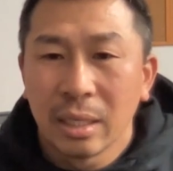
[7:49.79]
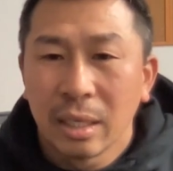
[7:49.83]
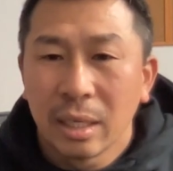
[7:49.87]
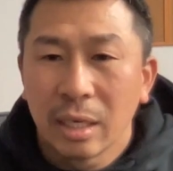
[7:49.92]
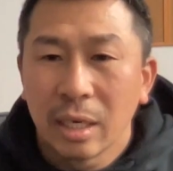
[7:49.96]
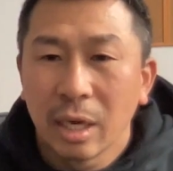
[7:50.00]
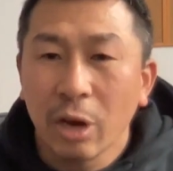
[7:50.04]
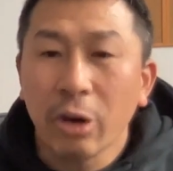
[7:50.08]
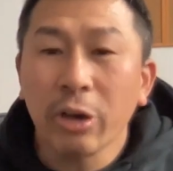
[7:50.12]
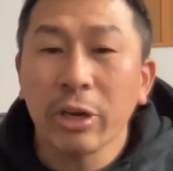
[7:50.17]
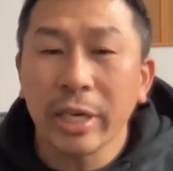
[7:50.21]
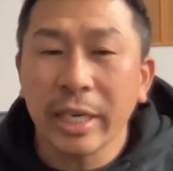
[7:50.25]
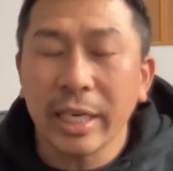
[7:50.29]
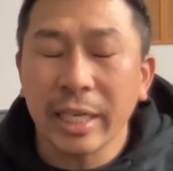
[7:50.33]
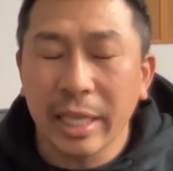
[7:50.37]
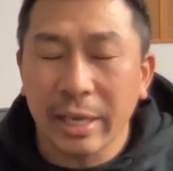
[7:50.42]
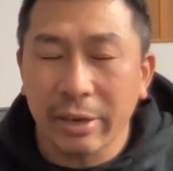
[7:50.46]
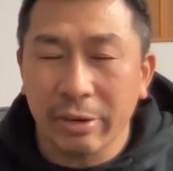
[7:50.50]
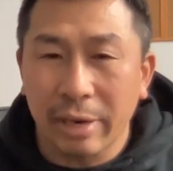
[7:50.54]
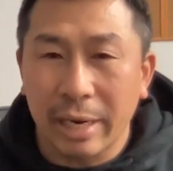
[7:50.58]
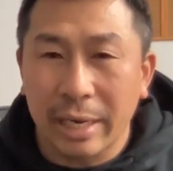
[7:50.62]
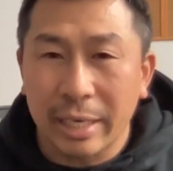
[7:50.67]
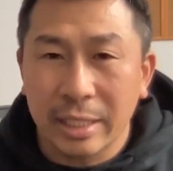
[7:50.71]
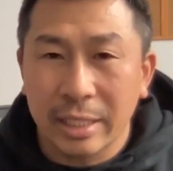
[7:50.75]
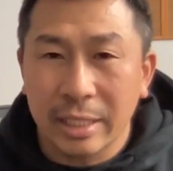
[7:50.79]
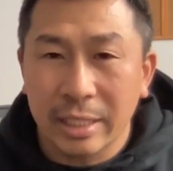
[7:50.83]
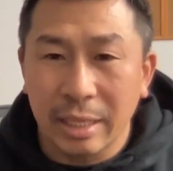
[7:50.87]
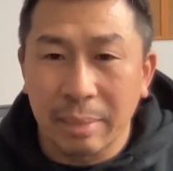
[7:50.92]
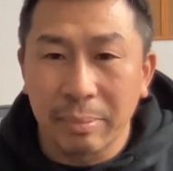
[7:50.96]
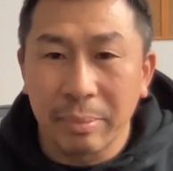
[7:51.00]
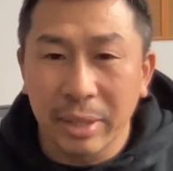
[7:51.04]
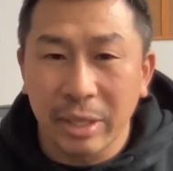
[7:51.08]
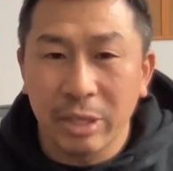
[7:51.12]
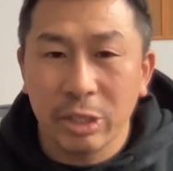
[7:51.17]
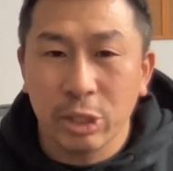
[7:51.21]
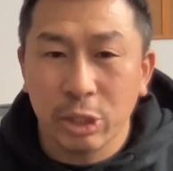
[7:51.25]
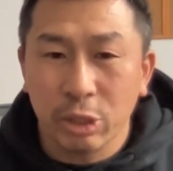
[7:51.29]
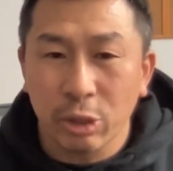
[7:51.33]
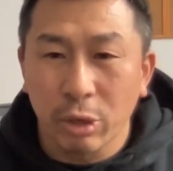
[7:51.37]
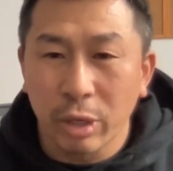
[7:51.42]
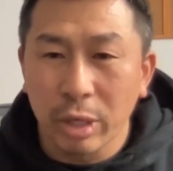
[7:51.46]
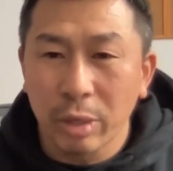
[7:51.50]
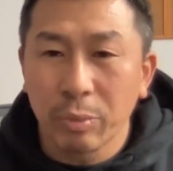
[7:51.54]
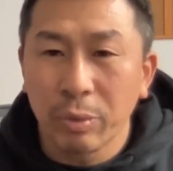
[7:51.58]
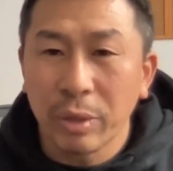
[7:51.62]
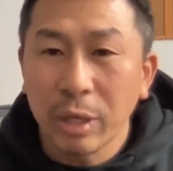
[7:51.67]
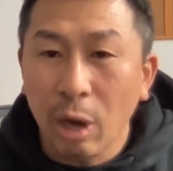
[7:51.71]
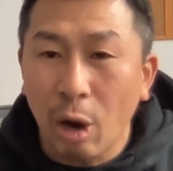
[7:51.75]
learning their like some of their story,
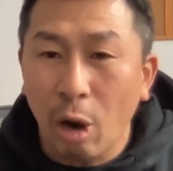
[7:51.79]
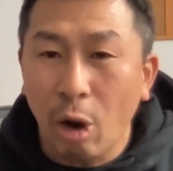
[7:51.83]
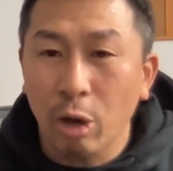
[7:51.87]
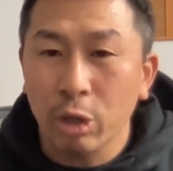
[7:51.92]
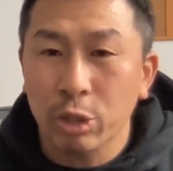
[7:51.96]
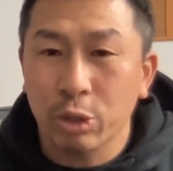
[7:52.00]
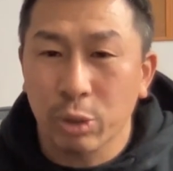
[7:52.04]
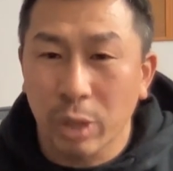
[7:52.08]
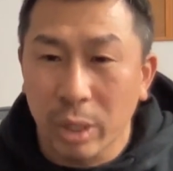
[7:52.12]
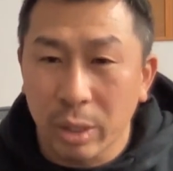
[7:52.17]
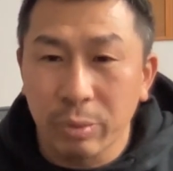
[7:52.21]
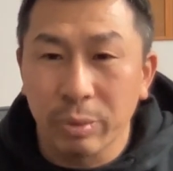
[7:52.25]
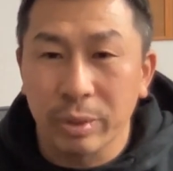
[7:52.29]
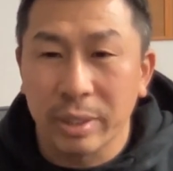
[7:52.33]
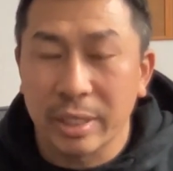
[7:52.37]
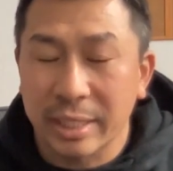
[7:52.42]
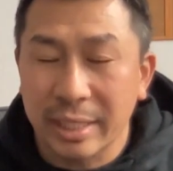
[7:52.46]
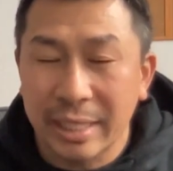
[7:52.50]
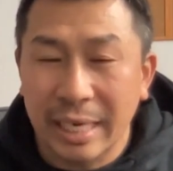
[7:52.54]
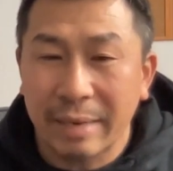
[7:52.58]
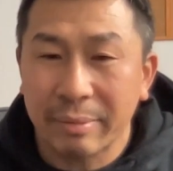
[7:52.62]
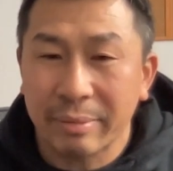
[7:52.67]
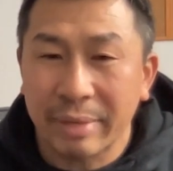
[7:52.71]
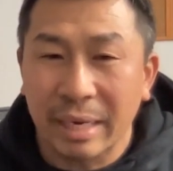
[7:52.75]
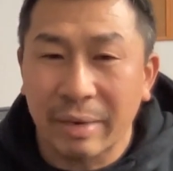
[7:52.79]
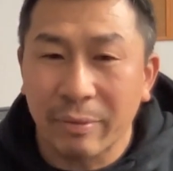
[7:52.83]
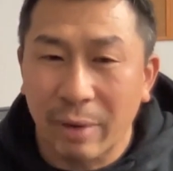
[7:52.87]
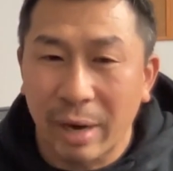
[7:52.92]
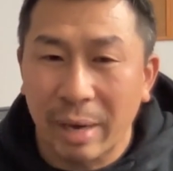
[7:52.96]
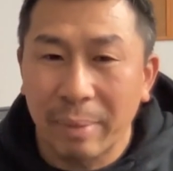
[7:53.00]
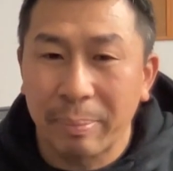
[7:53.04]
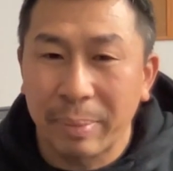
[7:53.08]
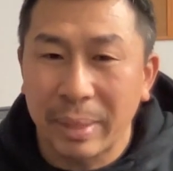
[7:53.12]
we all struggle with the same thing, right?